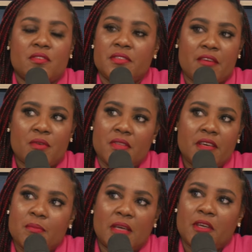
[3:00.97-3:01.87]
never think
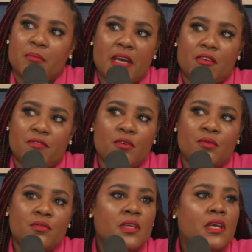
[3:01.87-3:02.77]
about their
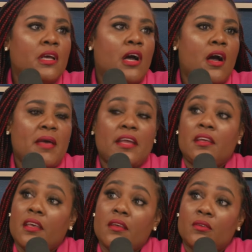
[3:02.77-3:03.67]
microphone uh,
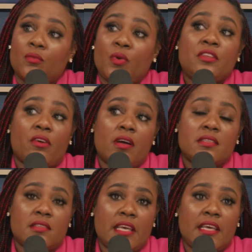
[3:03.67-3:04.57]
etiquette when they're on
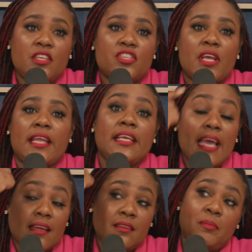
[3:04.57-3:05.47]
stage. And he
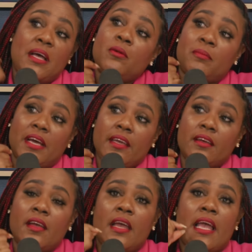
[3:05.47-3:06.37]
had a lapel mic,
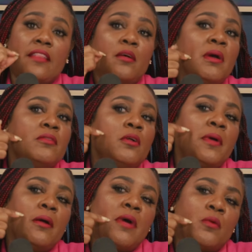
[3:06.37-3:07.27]
and the, the,
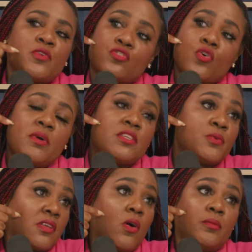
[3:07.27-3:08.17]
lapel mic was so much
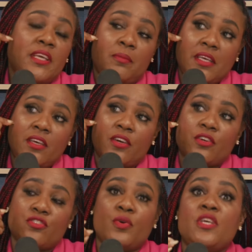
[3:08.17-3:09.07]
was all the way up here,
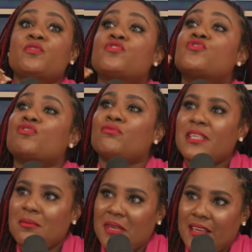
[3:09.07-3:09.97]
so he was
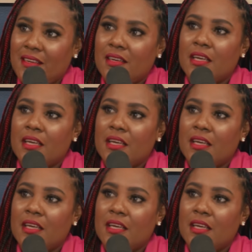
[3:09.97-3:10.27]
screaming